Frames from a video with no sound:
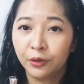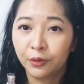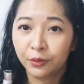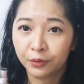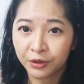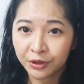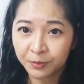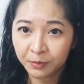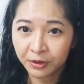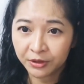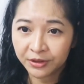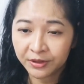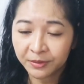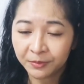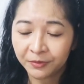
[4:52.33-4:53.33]
orange
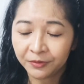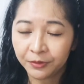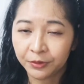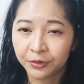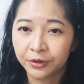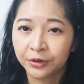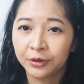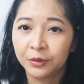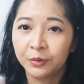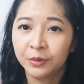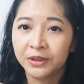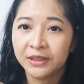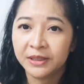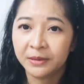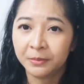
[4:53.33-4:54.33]
blossom floral
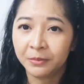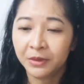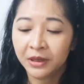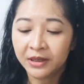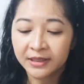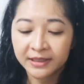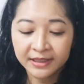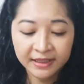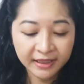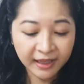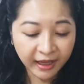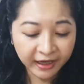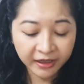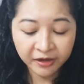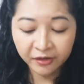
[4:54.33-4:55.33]
with some
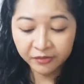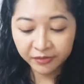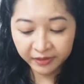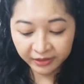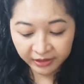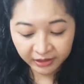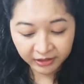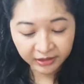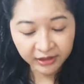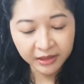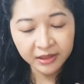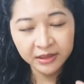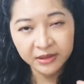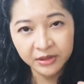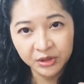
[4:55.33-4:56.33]
slight
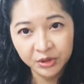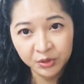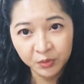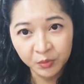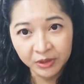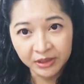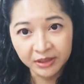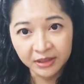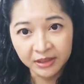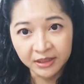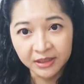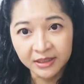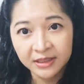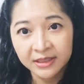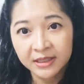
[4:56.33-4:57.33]
vanilla
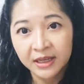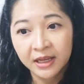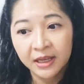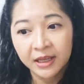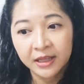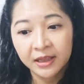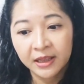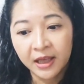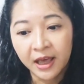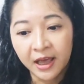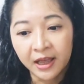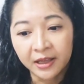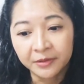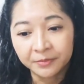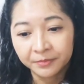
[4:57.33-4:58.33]
sweetness
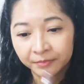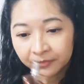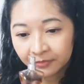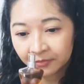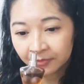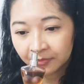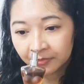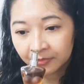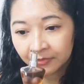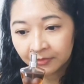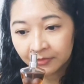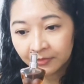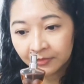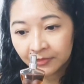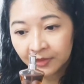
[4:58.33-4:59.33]
that
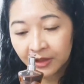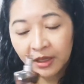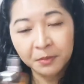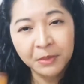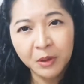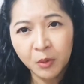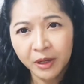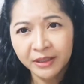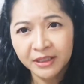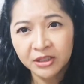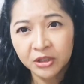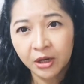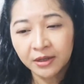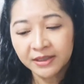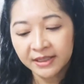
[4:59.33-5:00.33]
can be quite
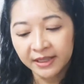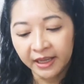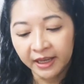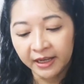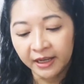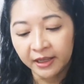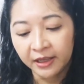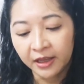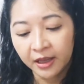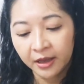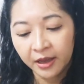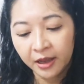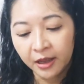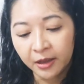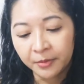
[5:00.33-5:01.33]
intoxicating.
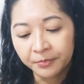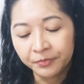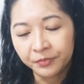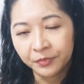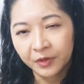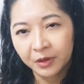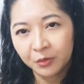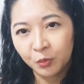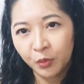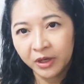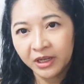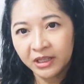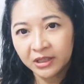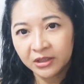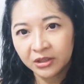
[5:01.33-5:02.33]
When
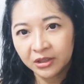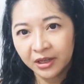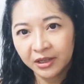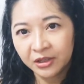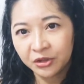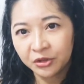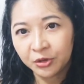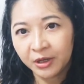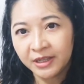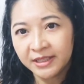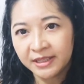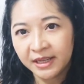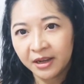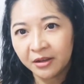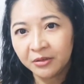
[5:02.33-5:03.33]
it kind of dries
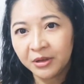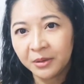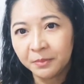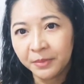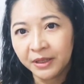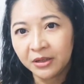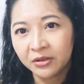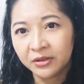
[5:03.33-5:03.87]
down a bit